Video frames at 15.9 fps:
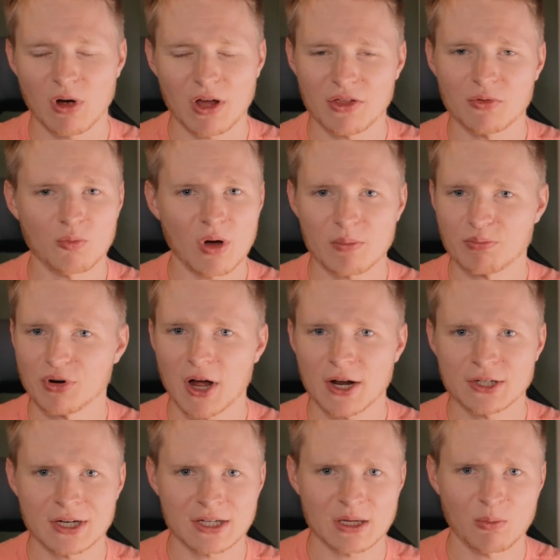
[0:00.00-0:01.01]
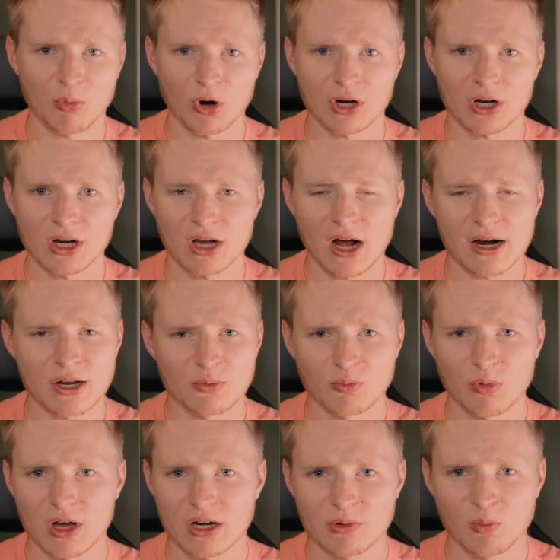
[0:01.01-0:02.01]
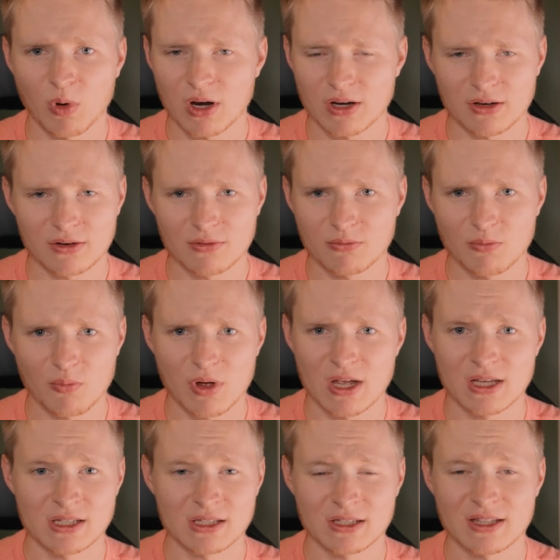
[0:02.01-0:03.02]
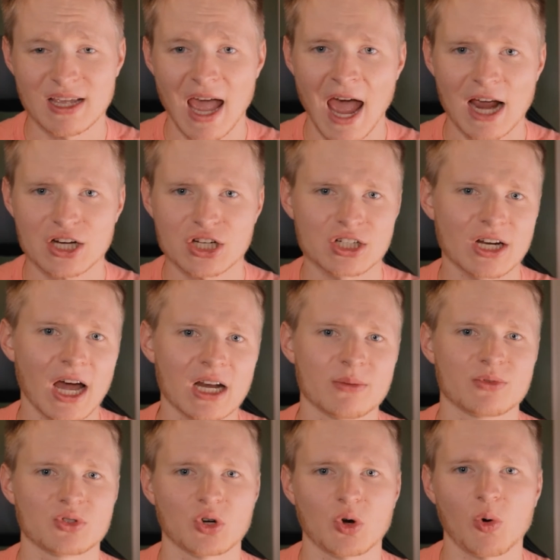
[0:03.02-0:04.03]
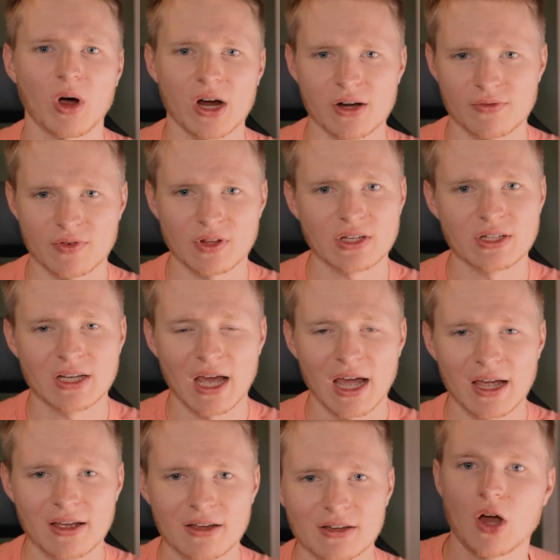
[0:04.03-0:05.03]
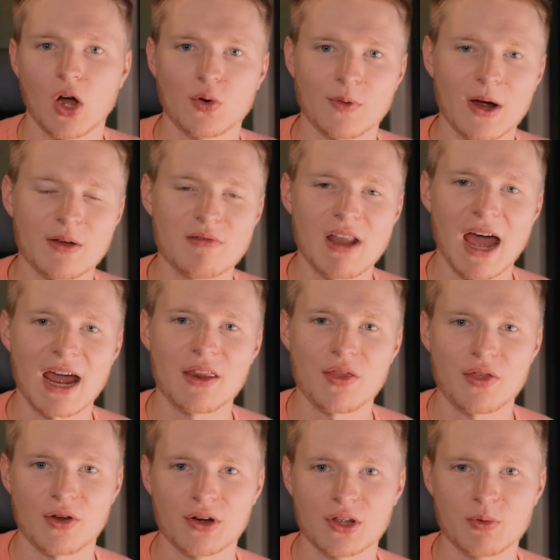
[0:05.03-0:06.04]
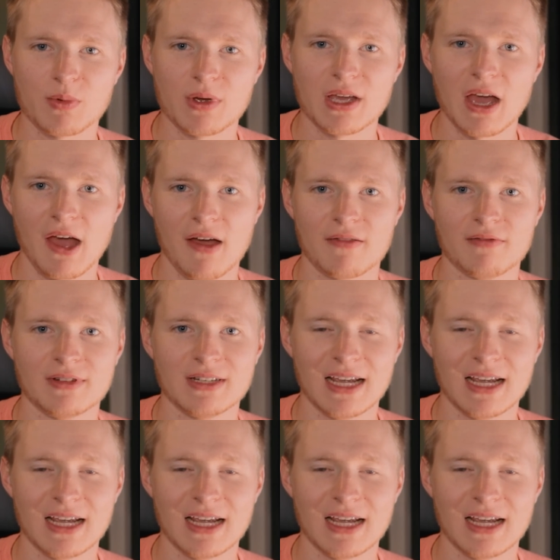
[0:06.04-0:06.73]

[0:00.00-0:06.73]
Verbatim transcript: whether what projects I'm working on and what, what is the action items required for the day. Around 9:30 we have